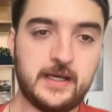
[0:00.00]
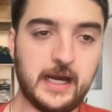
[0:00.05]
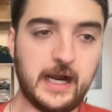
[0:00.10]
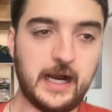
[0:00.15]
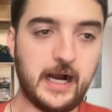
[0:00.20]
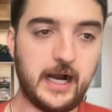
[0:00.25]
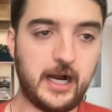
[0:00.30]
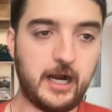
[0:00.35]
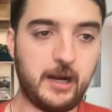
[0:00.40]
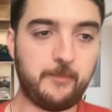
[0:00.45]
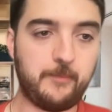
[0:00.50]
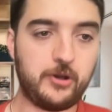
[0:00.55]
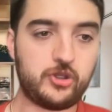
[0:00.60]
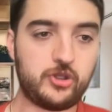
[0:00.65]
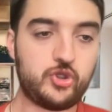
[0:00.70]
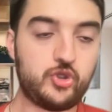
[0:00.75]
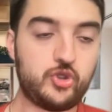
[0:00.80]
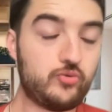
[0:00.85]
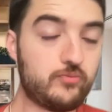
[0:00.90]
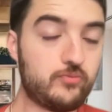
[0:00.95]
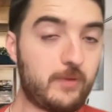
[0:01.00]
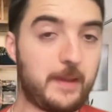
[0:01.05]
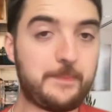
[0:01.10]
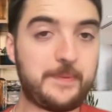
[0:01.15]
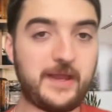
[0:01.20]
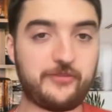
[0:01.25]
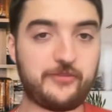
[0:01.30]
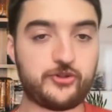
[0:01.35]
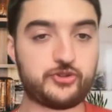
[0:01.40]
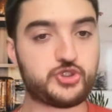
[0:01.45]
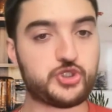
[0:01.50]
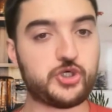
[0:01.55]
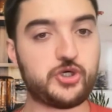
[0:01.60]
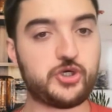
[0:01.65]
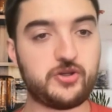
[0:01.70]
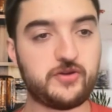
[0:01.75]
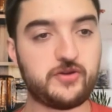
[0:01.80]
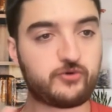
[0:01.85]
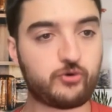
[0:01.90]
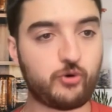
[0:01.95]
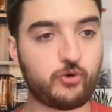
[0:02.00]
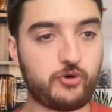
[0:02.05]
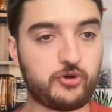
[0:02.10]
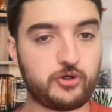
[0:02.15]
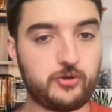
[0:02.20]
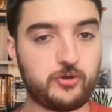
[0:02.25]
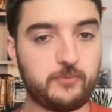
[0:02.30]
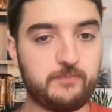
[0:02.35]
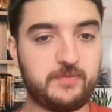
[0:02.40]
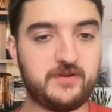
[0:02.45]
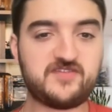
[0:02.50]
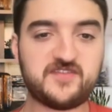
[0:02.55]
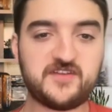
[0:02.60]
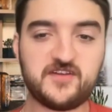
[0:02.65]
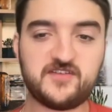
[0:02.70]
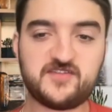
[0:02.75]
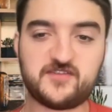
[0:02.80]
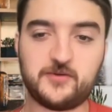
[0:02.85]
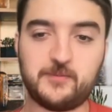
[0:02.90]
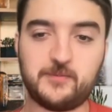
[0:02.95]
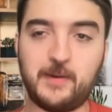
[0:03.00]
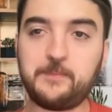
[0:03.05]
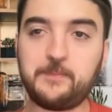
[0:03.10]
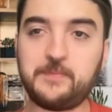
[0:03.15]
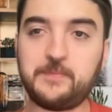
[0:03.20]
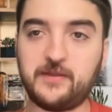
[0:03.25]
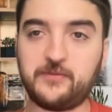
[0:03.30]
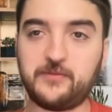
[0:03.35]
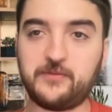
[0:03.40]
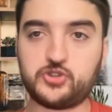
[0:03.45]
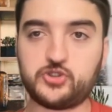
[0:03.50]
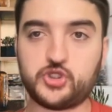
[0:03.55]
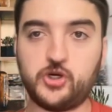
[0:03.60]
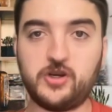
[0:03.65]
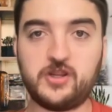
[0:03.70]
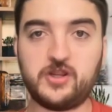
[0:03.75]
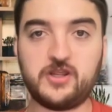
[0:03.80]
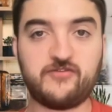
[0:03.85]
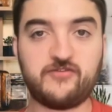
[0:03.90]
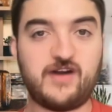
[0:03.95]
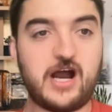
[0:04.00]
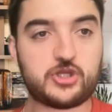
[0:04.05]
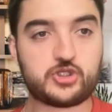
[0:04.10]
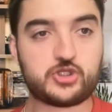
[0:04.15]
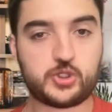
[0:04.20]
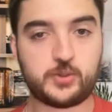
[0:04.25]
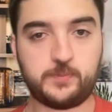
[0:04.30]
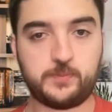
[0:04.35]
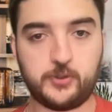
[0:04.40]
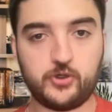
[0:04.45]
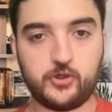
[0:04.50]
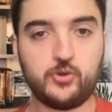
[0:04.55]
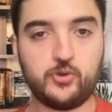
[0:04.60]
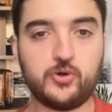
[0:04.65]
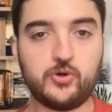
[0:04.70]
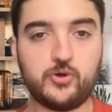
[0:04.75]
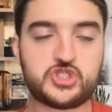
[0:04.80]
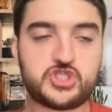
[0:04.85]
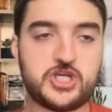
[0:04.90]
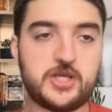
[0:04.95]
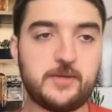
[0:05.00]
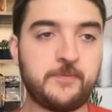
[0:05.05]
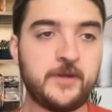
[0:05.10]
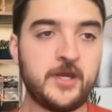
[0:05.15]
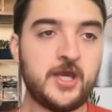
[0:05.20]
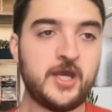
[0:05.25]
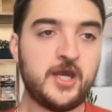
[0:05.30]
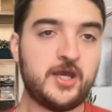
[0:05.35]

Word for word: Um, you might be on the journey of growing your business. You might be on the journey of entrepreneurship.